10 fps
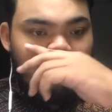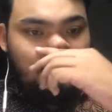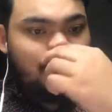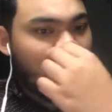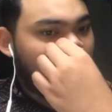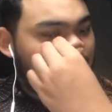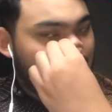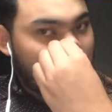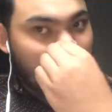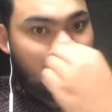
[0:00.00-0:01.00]
but
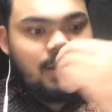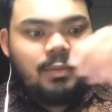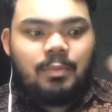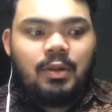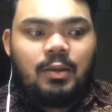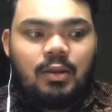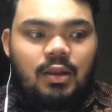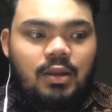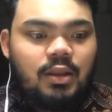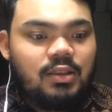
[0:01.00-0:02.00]
a
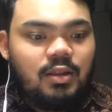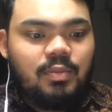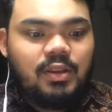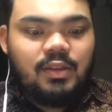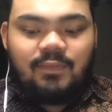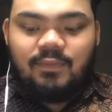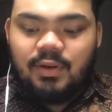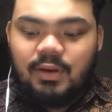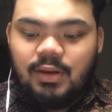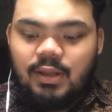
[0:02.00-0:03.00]
little bit
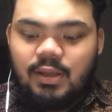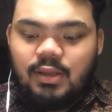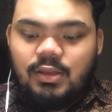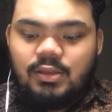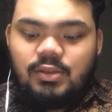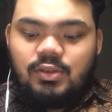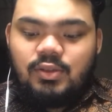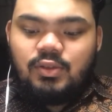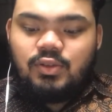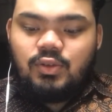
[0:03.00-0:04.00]
different.
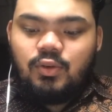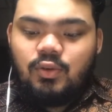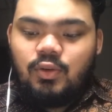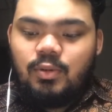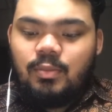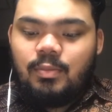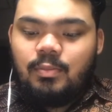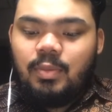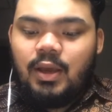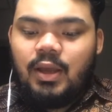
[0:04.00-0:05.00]
So
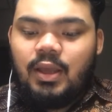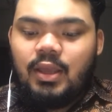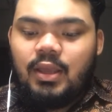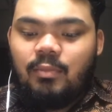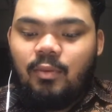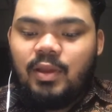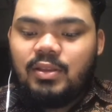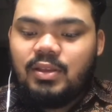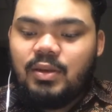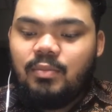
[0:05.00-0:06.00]
by
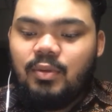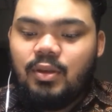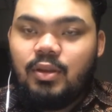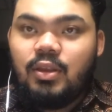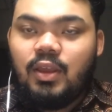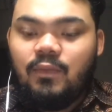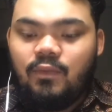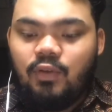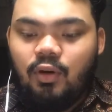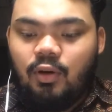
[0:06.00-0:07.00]
momentum, if
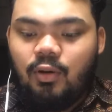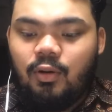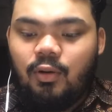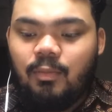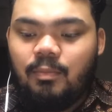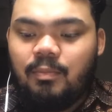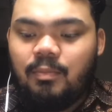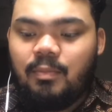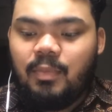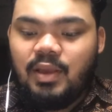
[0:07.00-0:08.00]
your
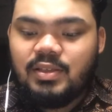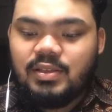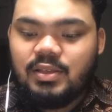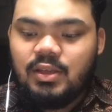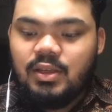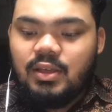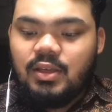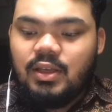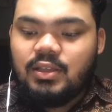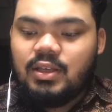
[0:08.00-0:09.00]
mass
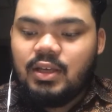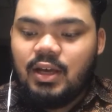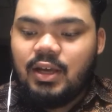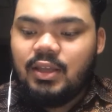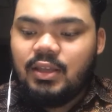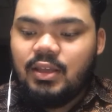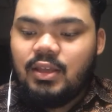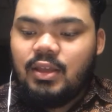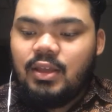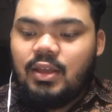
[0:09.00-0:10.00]
is high,
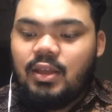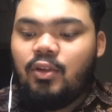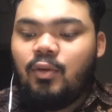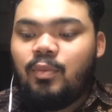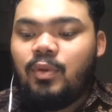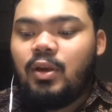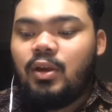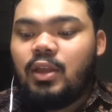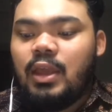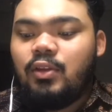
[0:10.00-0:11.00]

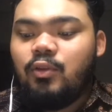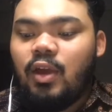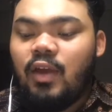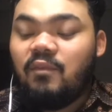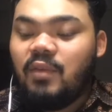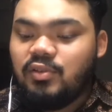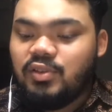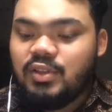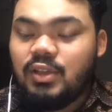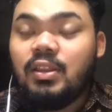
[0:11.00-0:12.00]
and you have
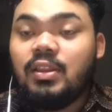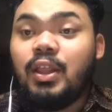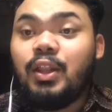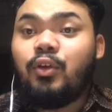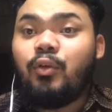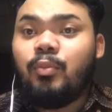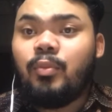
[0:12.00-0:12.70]
velocity, then your